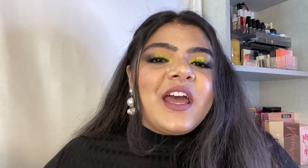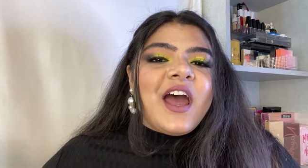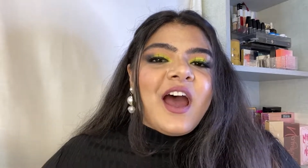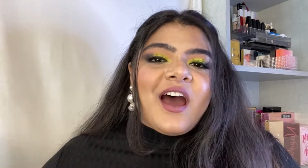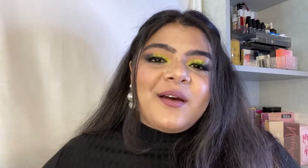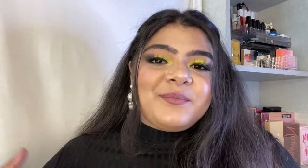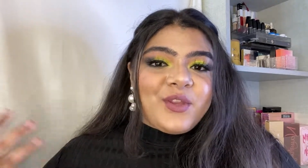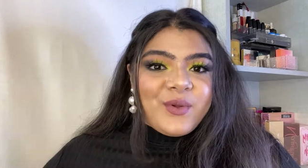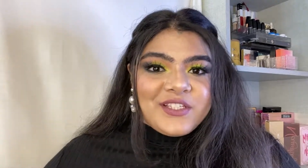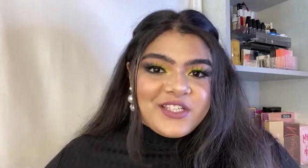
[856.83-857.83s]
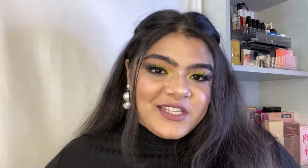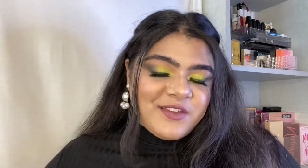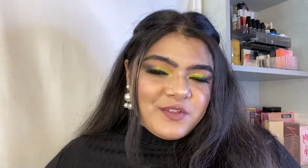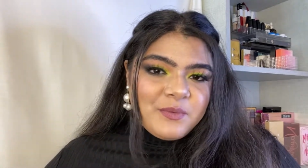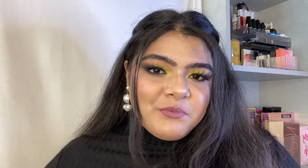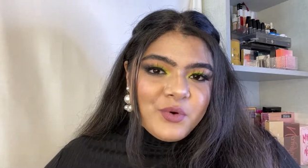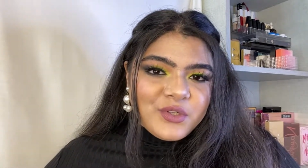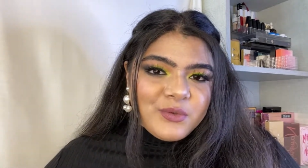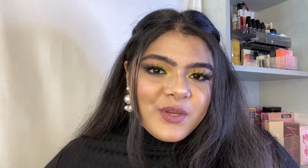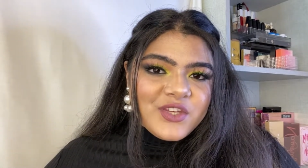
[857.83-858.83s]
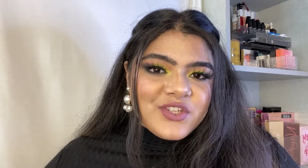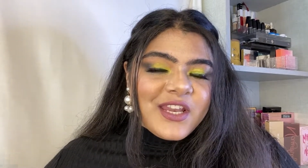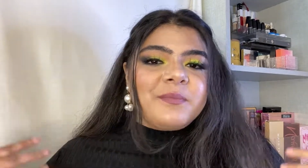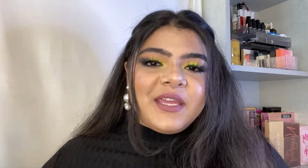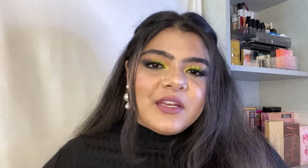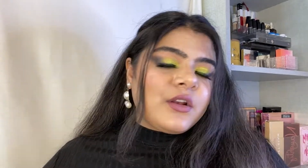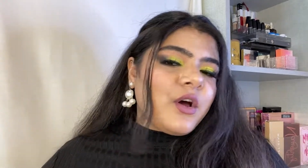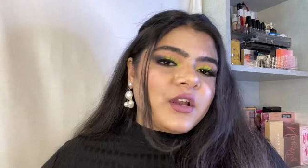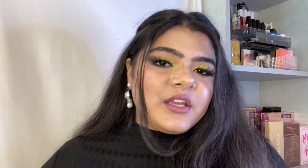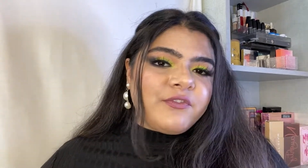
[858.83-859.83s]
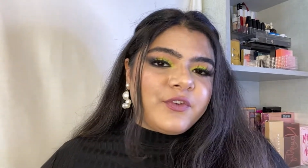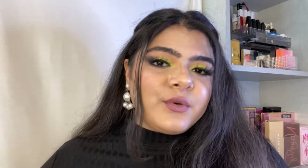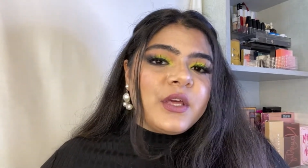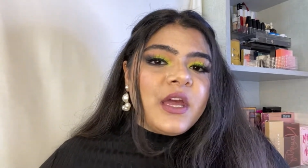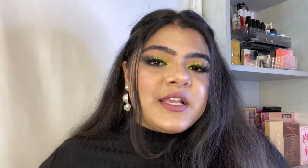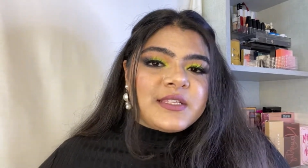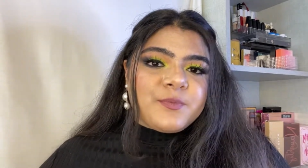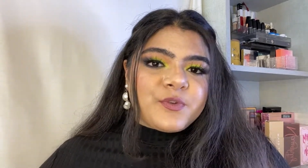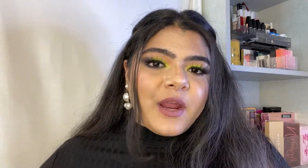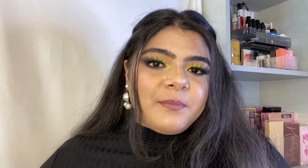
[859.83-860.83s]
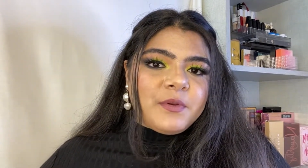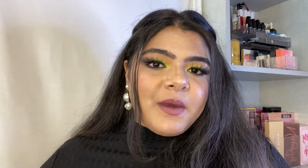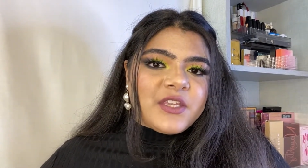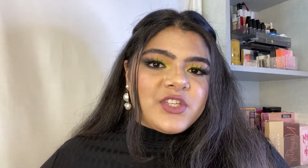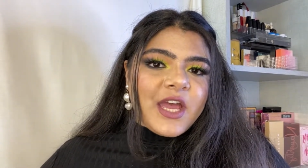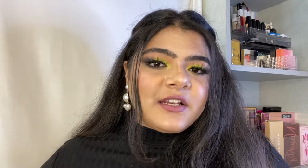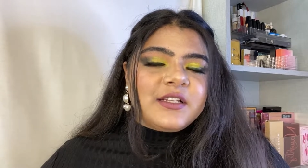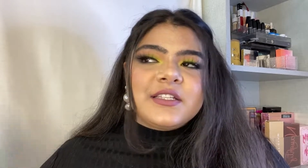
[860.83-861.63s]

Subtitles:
It just gives me motivation, and I mean a lot if you'd subscribe to my channel.